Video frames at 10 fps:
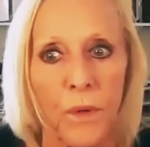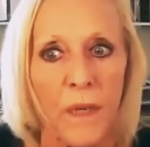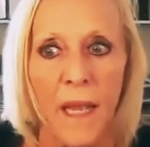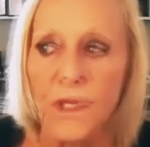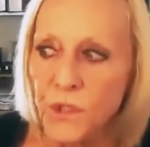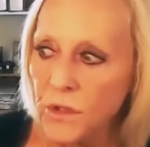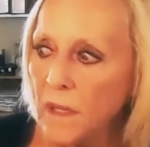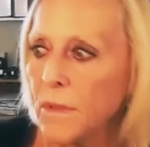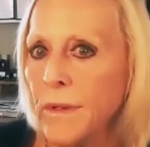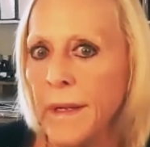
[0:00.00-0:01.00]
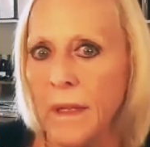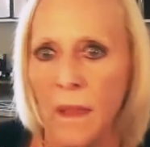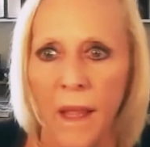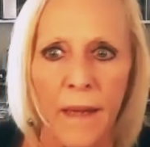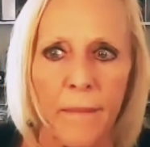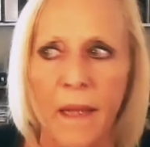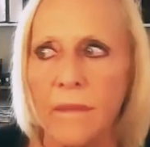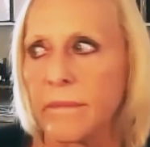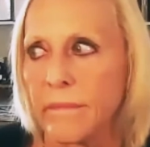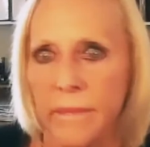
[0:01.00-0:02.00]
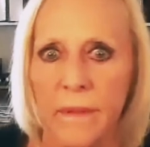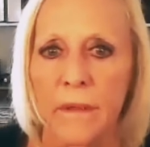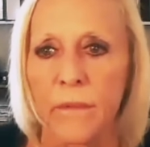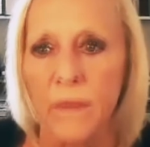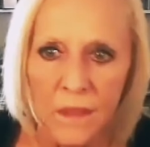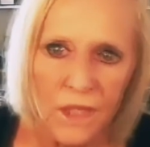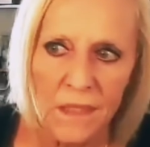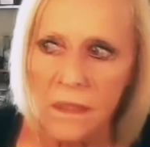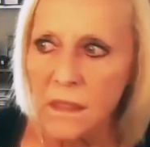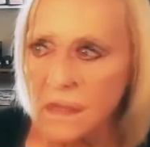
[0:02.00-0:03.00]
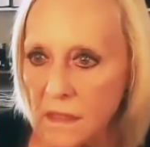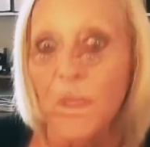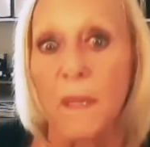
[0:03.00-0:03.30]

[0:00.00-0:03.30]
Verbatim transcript: boy, I sure am learning a lot about the criminal justice system.